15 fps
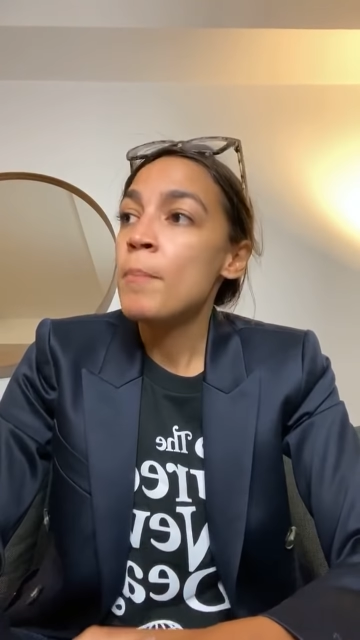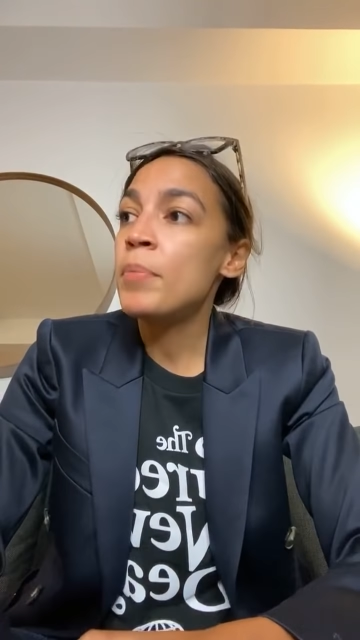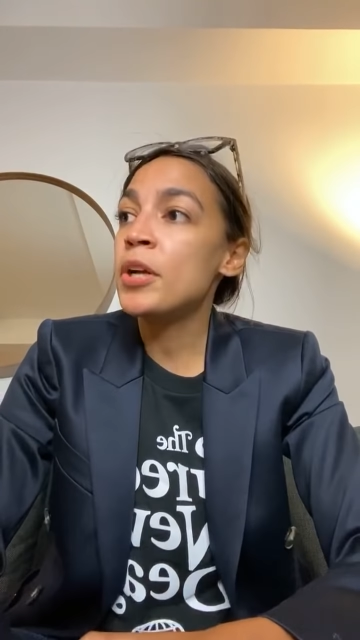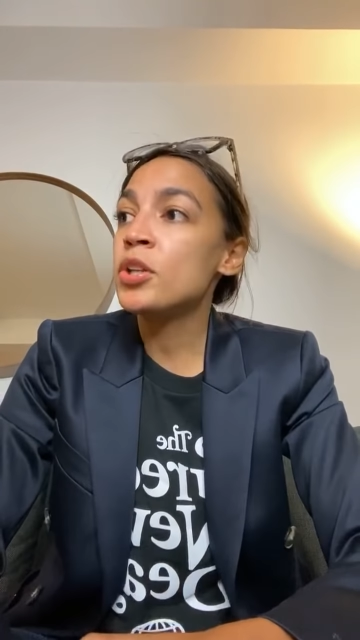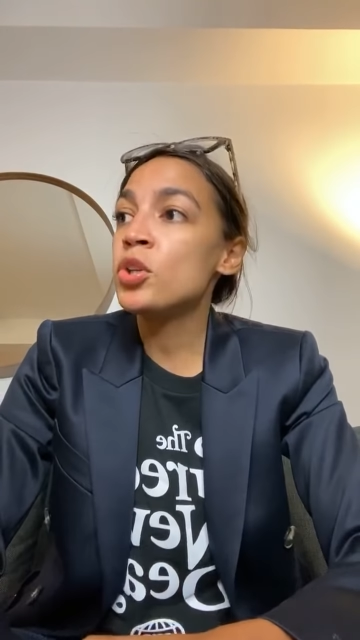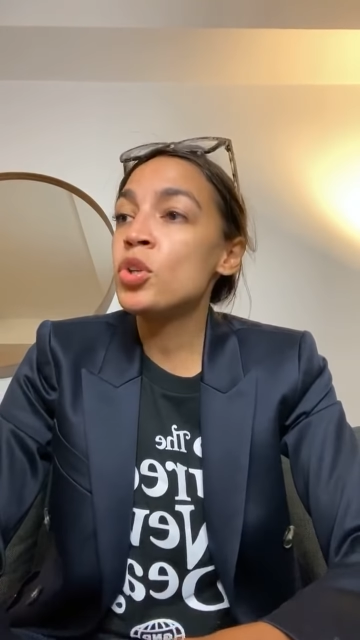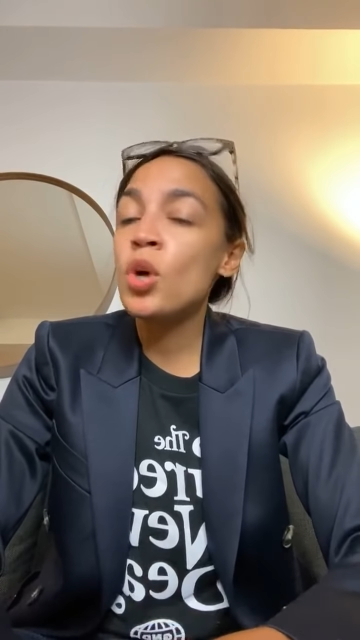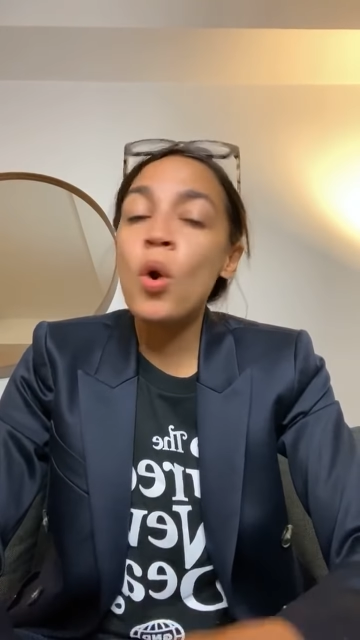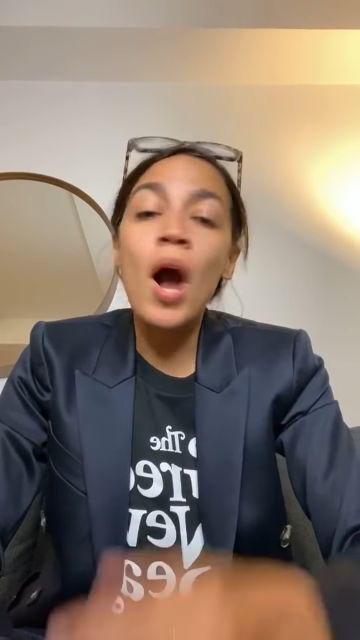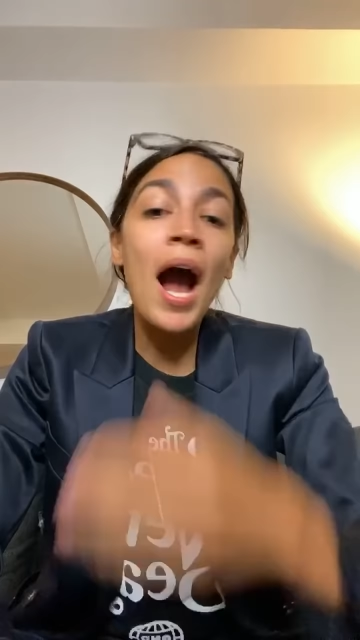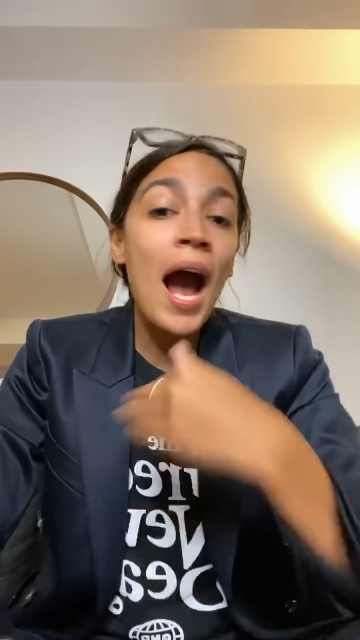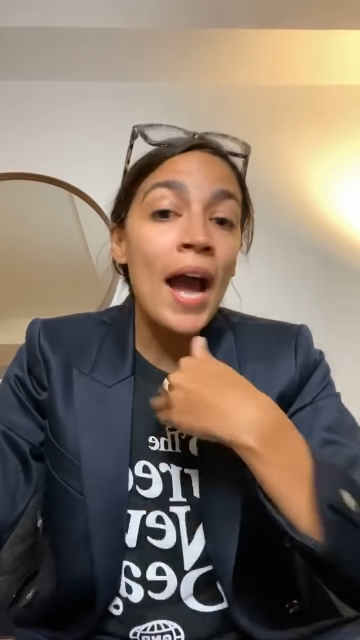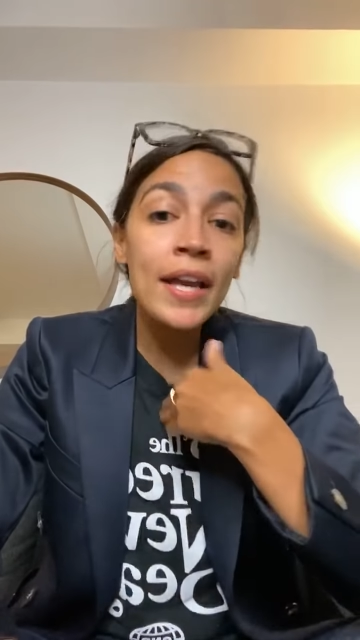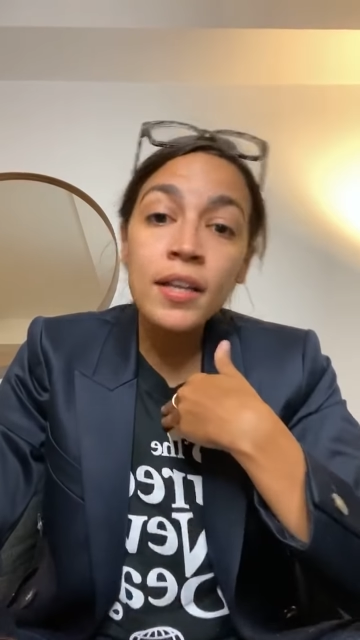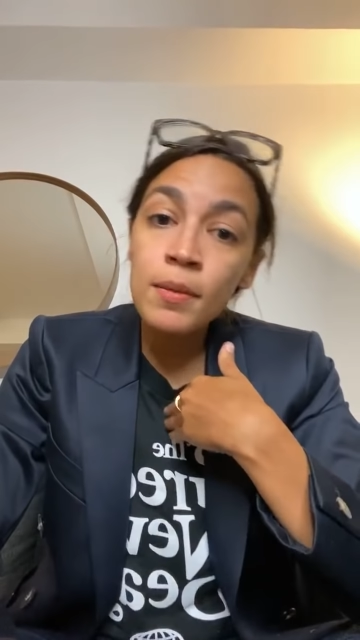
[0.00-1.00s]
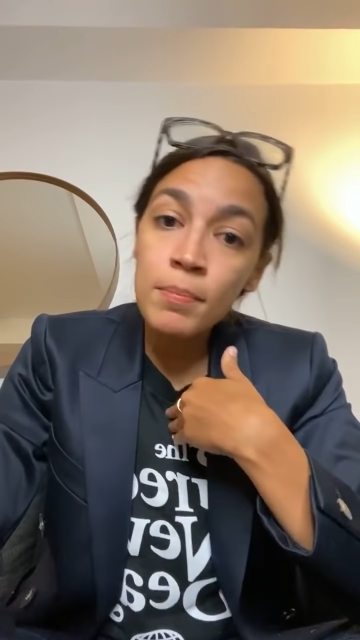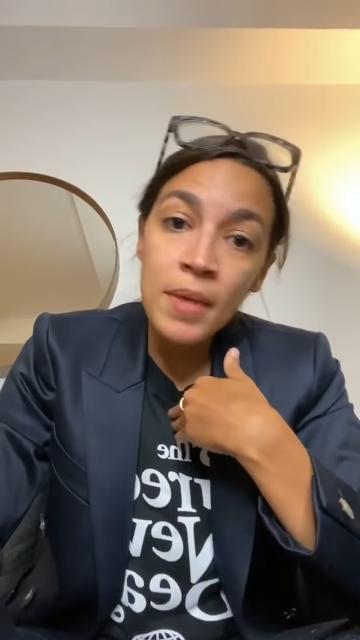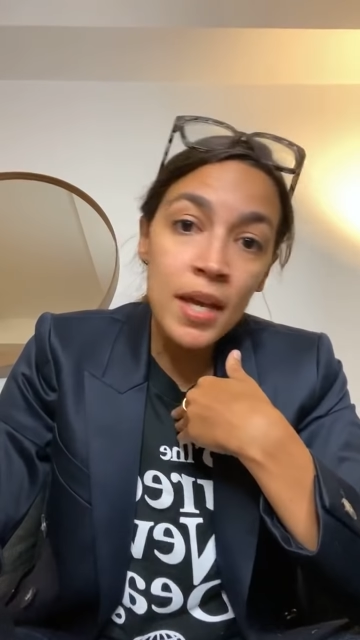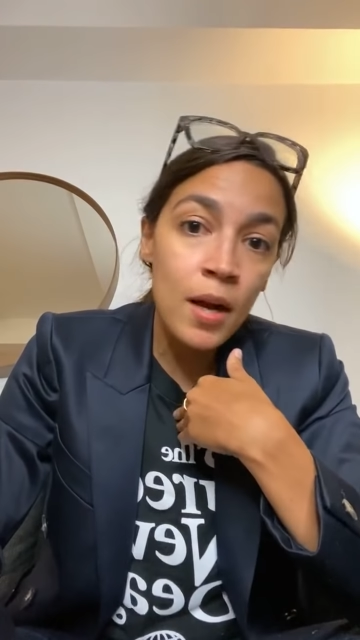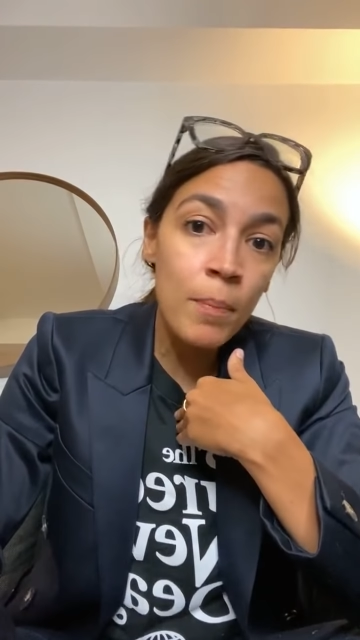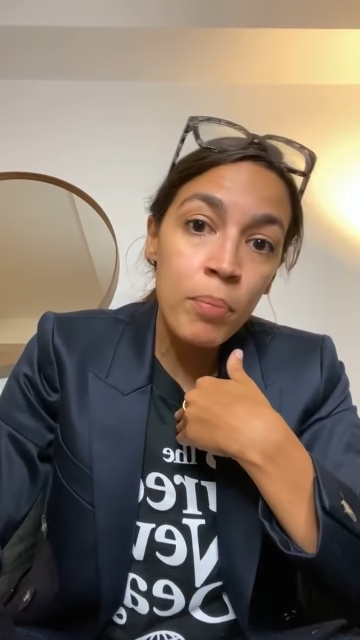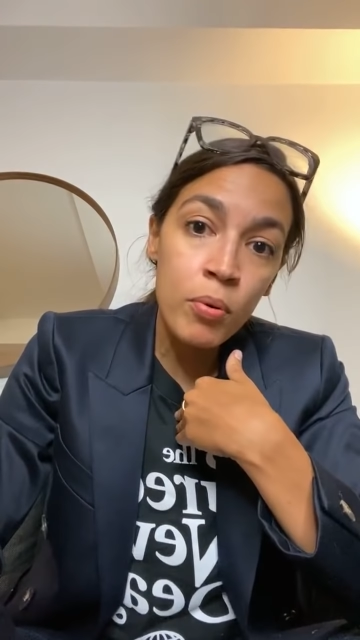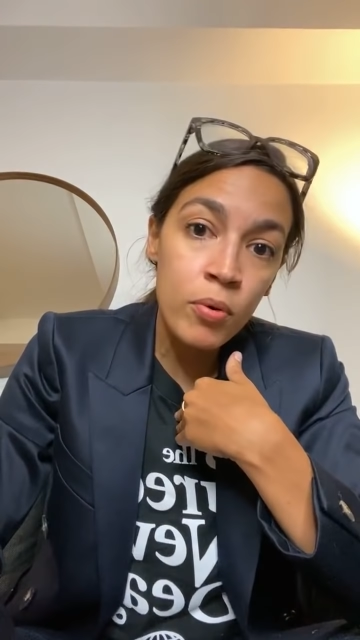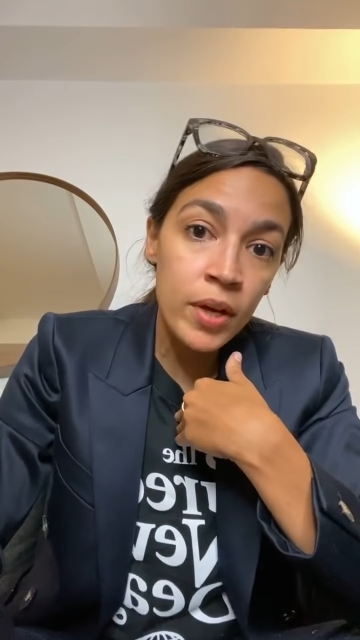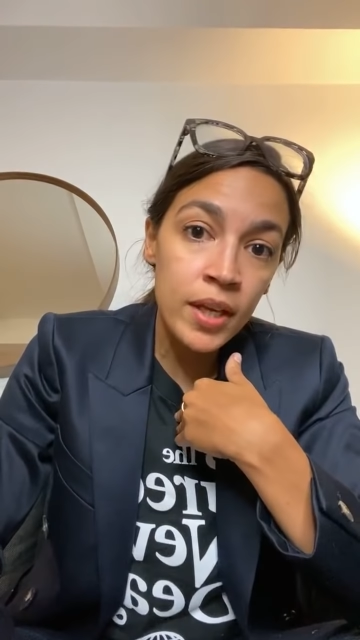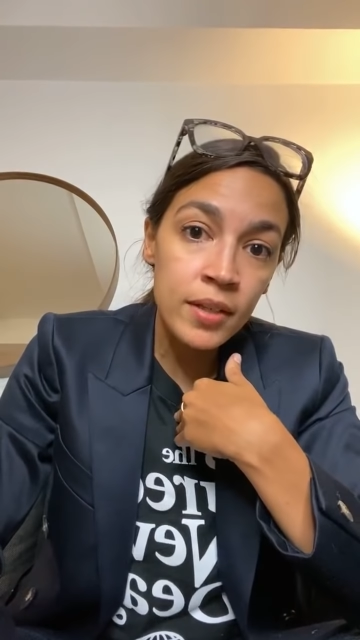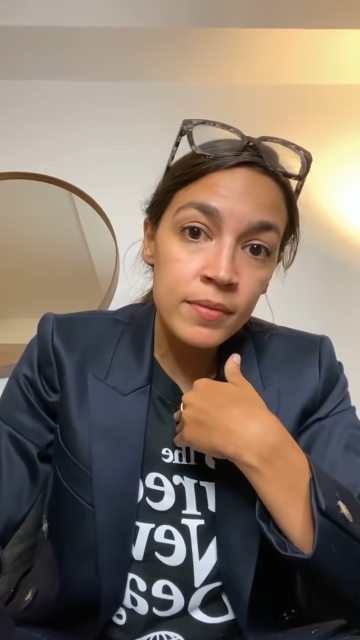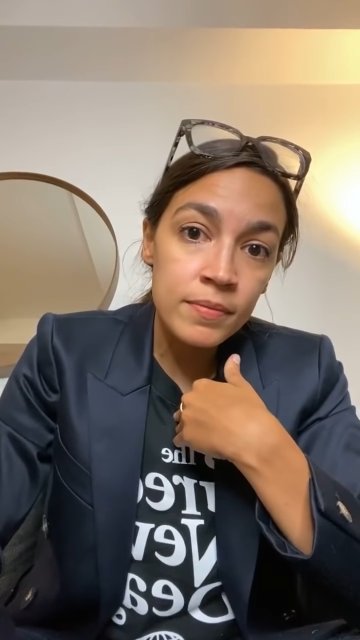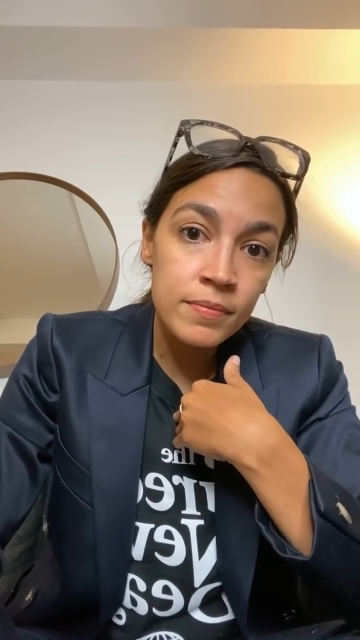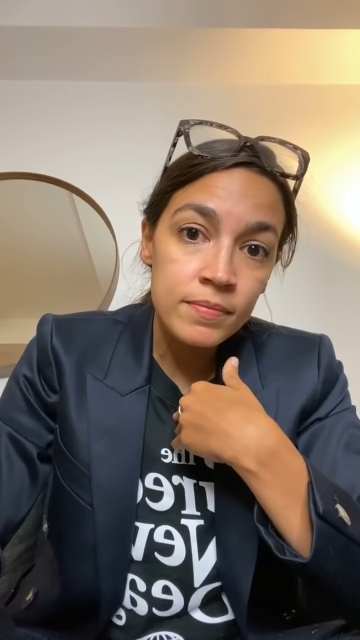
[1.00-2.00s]
but you know, I could make a
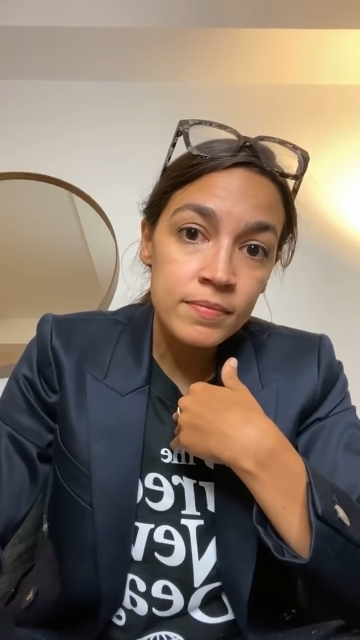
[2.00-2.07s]
point,